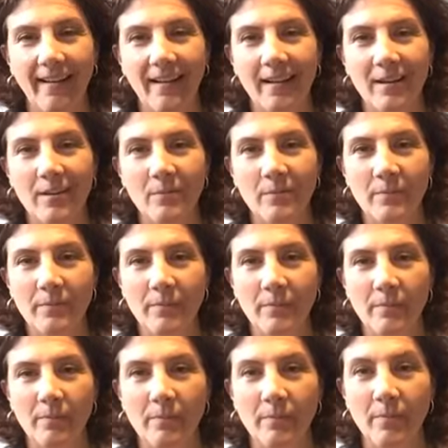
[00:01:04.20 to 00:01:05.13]

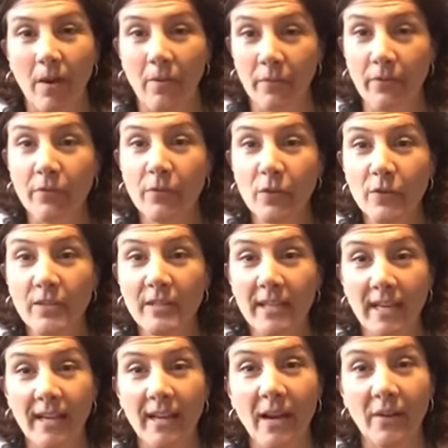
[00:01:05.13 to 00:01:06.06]
of the first
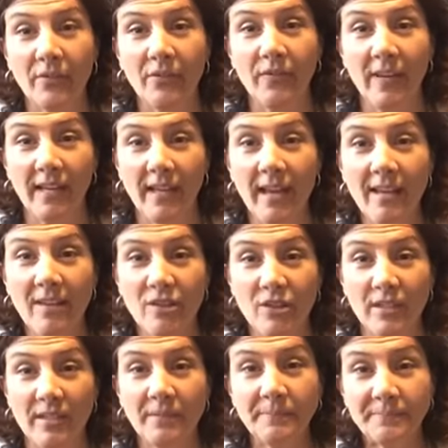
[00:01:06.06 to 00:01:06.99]
day of
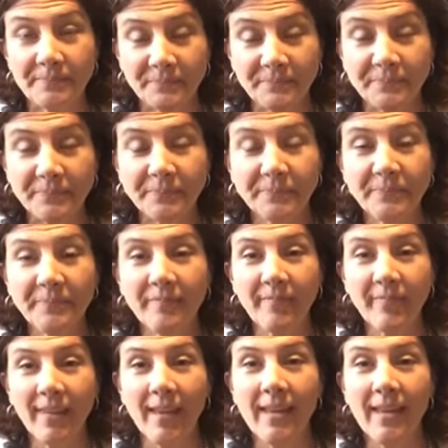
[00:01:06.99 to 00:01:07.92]
vacation
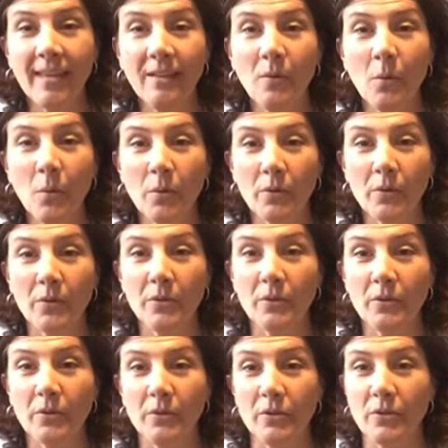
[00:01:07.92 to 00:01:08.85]
in
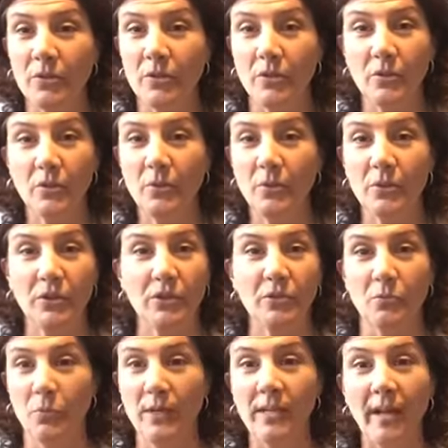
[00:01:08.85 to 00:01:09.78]
order to
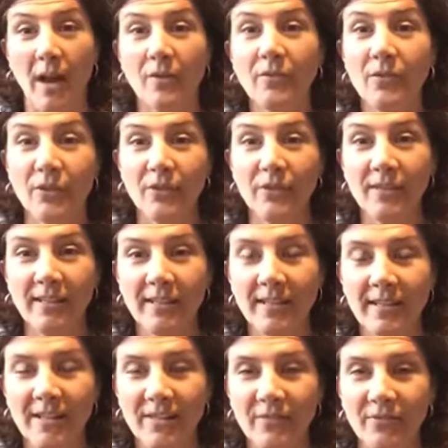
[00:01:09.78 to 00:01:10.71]
just recover
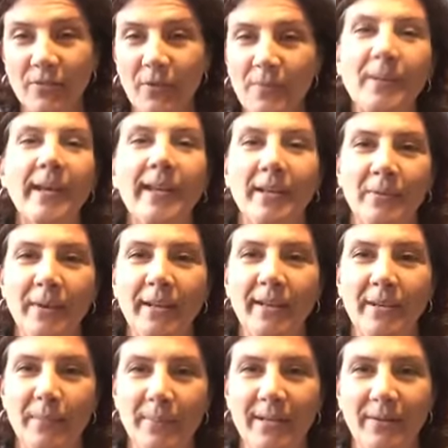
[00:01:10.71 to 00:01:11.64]
from getting
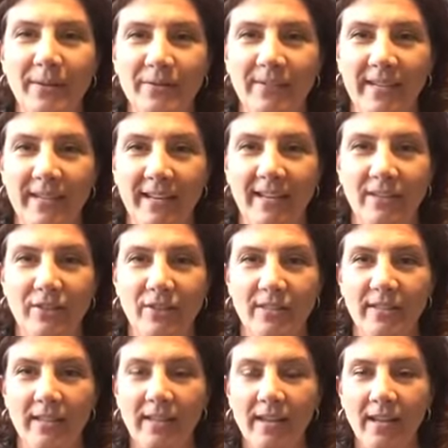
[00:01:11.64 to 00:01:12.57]
ready to be on
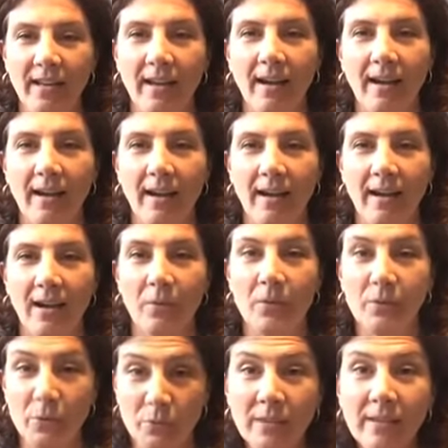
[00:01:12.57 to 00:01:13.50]
vacation,
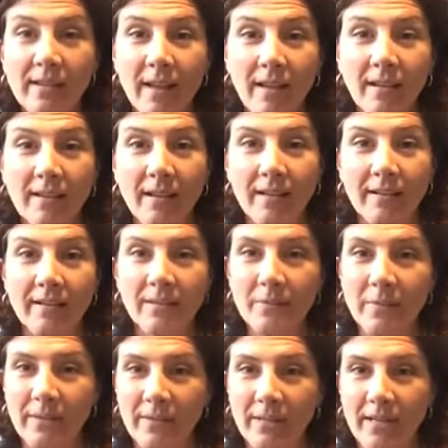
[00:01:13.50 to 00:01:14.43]
which really kind of cut
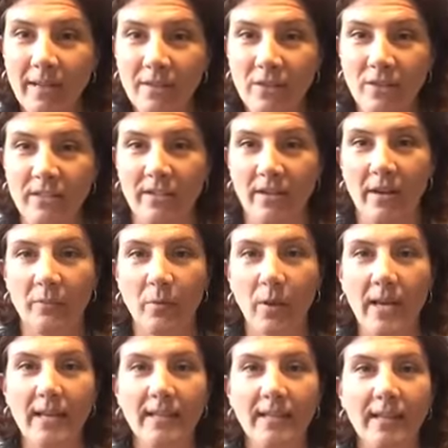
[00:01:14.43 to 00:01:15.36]
into my vacation time,
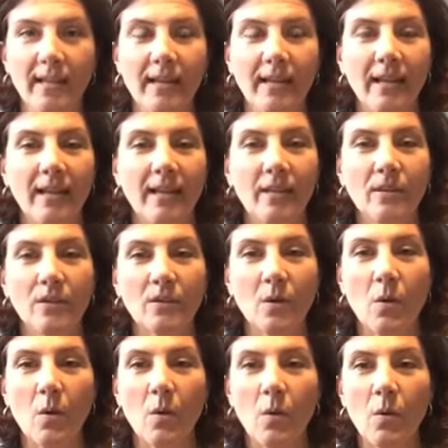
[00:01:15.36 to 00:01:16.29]
right?
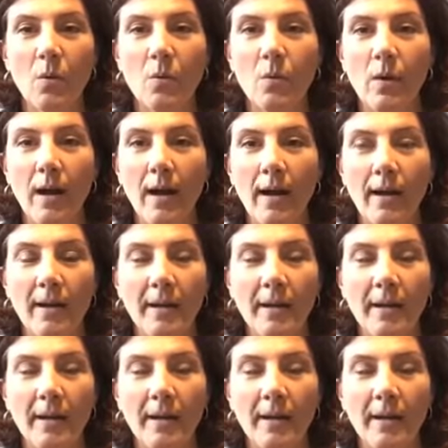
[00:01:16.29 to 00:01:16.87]
So